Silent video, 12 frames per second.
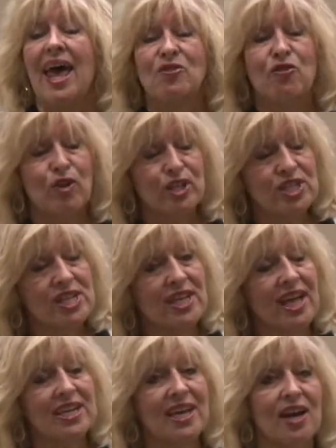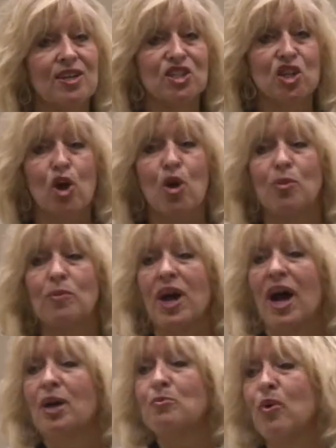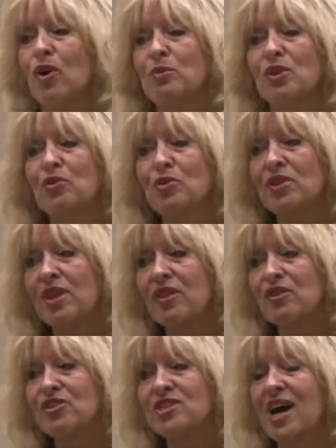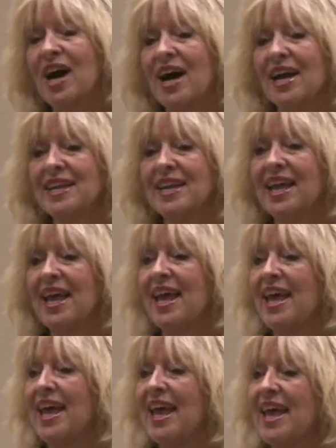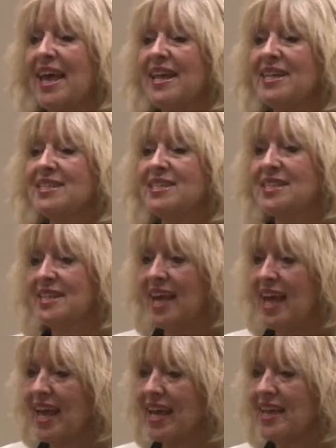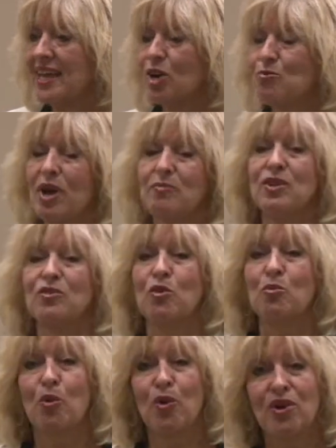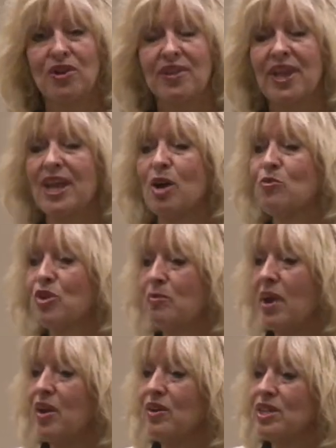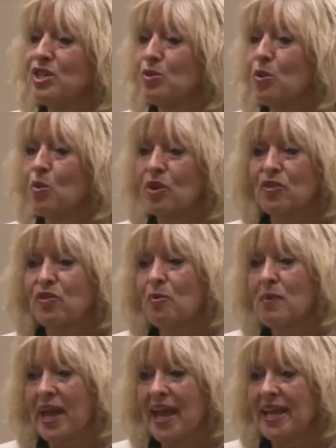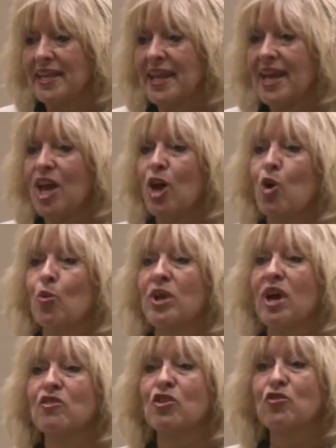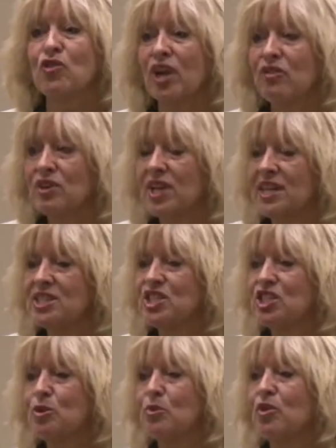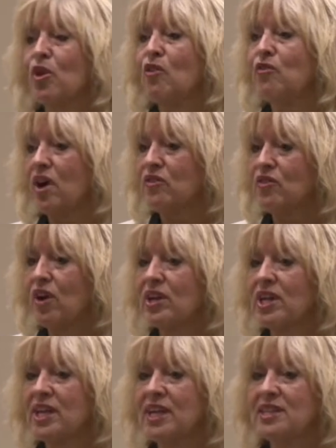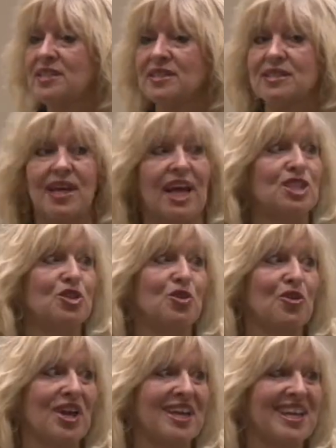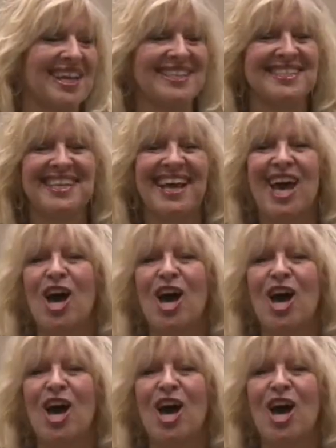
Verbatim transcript: And fortunately, like Job, God brought me through to the other side. And today, I'm happy to report that I'm remarried to a wonderful man. We have a great relationship with all five of our kids and two grandkids.